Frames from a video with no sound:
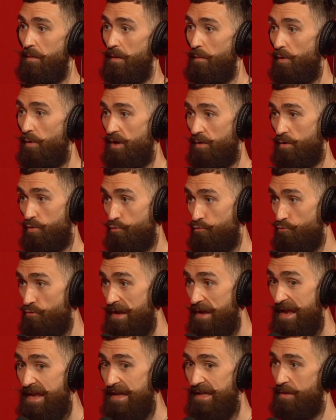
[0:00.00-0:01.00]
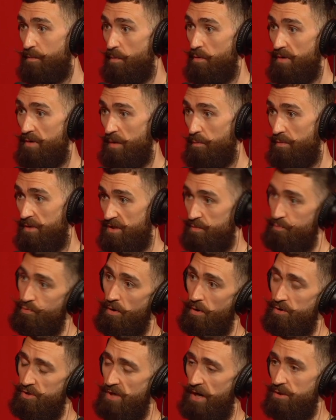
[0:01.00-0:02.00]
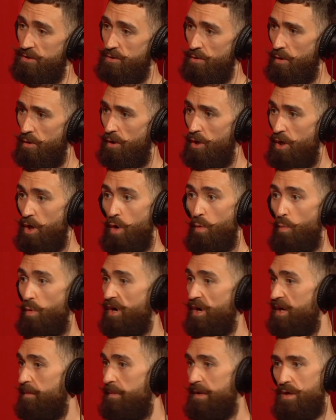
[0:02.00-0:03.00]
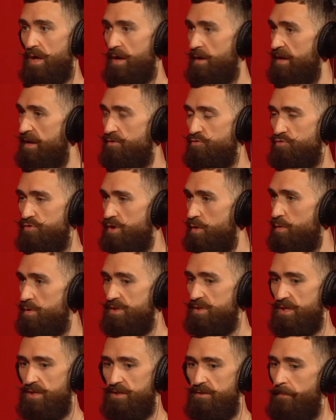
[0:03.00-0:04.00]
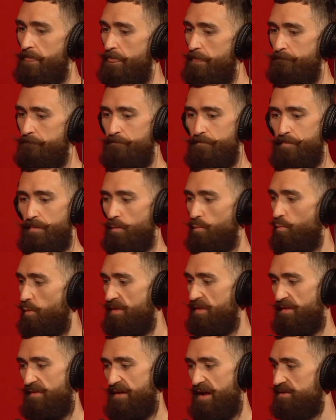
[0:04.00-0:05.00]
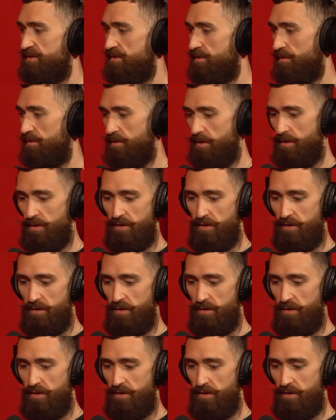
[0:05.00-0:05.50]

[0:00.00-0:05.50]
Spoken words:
We want to create a community with this project, so we're going to be introducing, whether that's